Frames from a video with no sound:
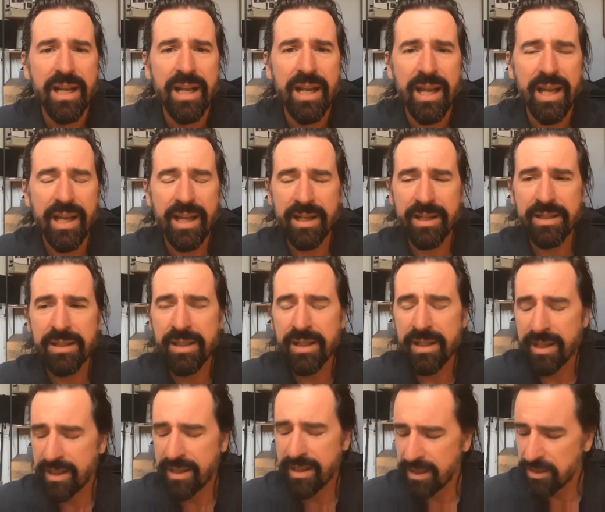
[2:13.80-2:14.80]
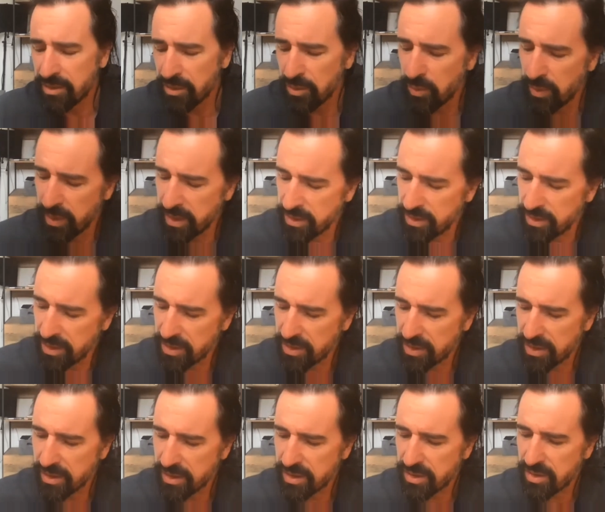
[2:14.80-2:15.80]
And I do want to
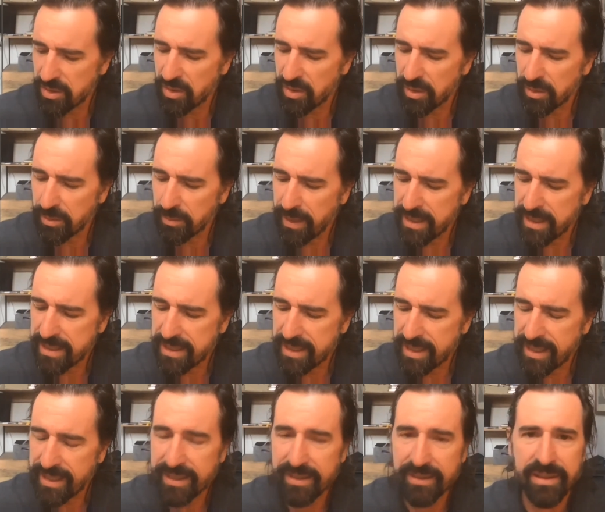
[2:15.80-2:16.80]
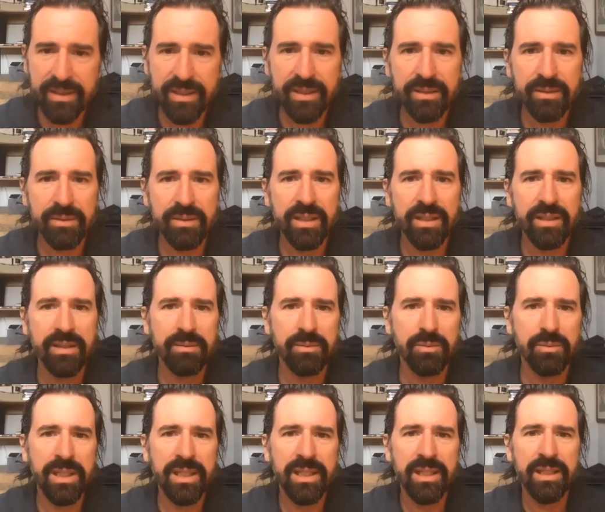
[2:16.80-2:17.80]
just start by saying that
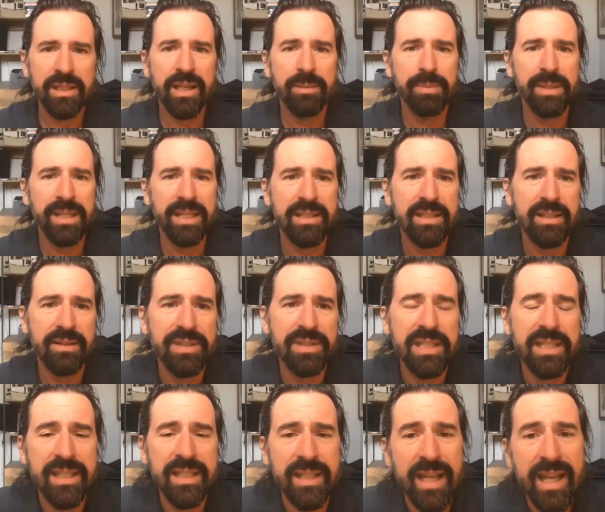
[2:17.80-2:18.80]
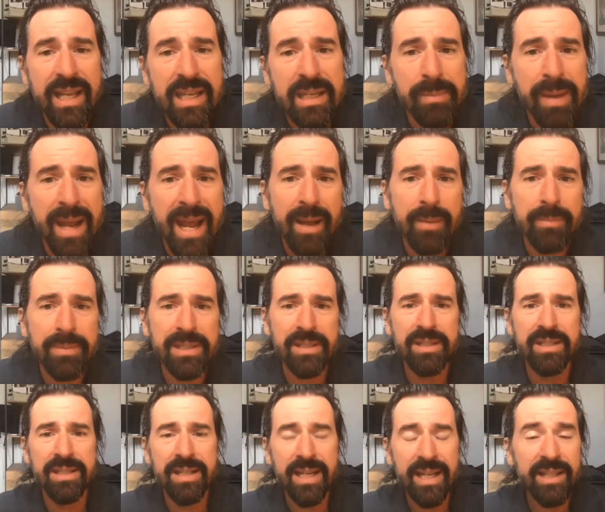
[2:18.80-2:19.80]
we at PSFC and MAPS
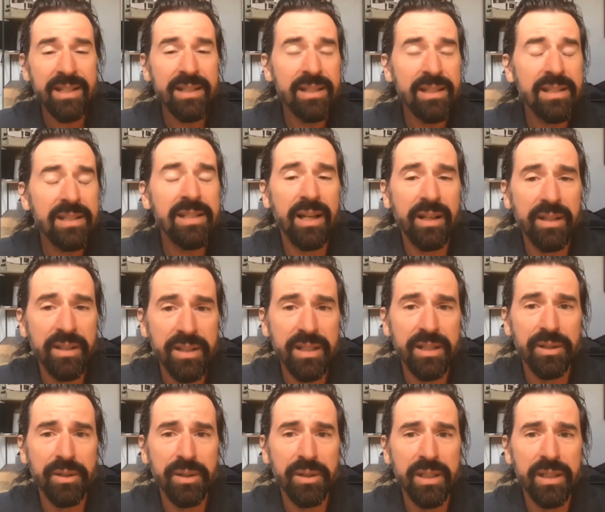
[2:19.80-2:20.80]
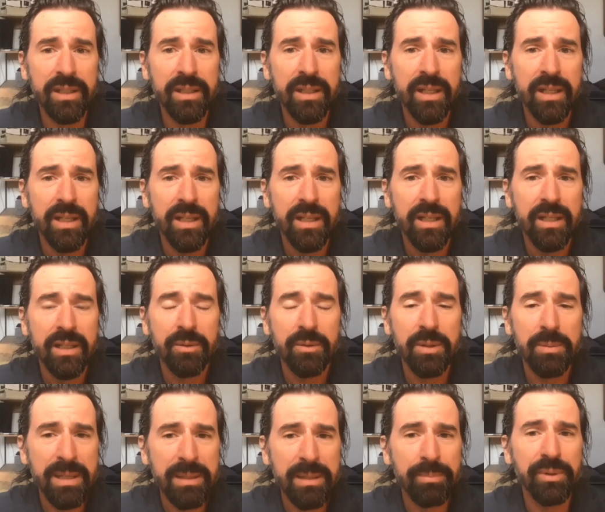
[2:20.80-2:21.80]
stand in solidarity
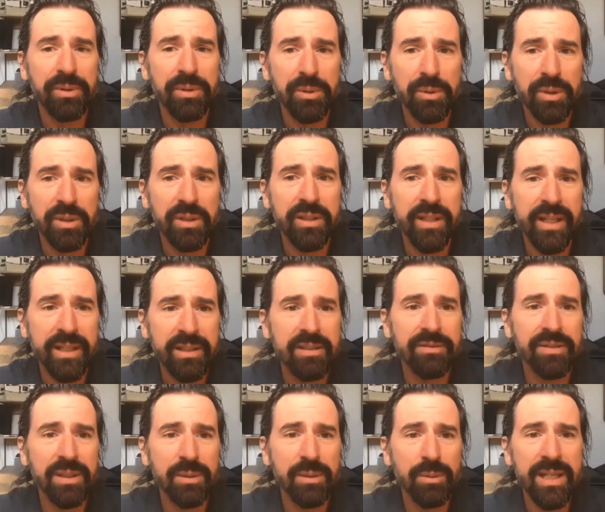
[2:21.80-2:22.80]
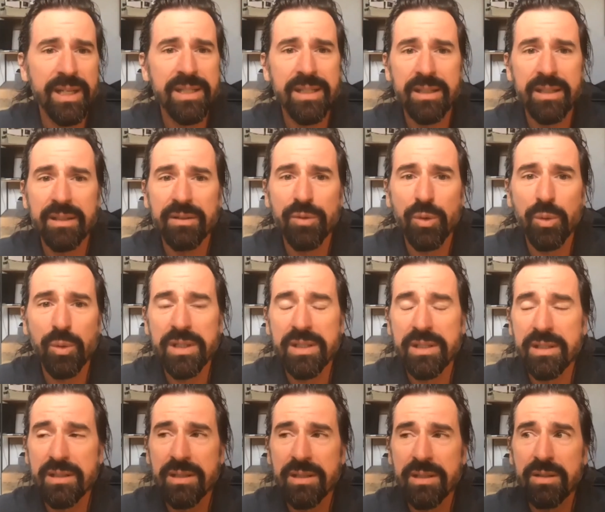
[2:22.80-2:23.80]
with people who are collectively raising their
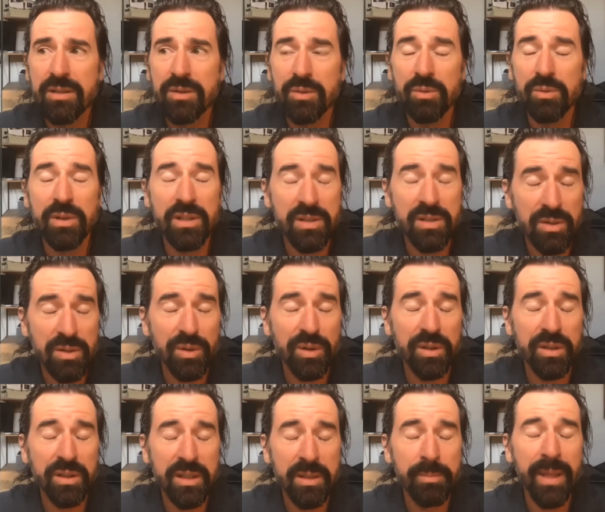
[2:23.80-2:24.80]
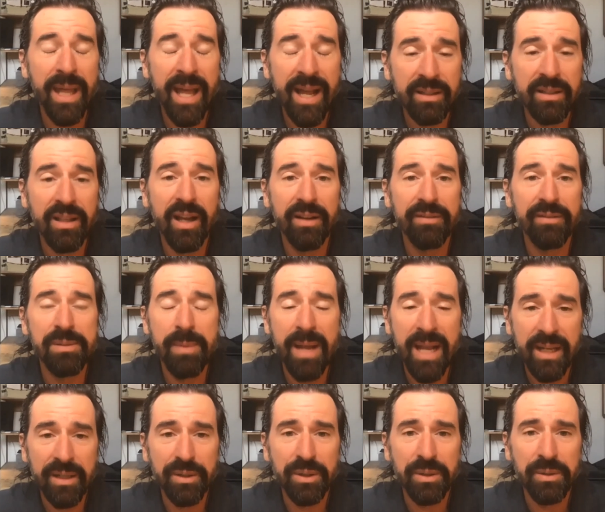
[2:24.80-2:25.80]
voices to assert that Black Lives
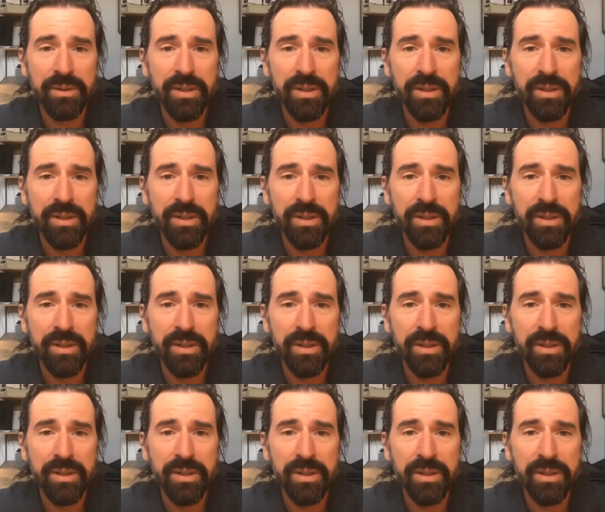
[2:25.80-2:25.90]
Matter.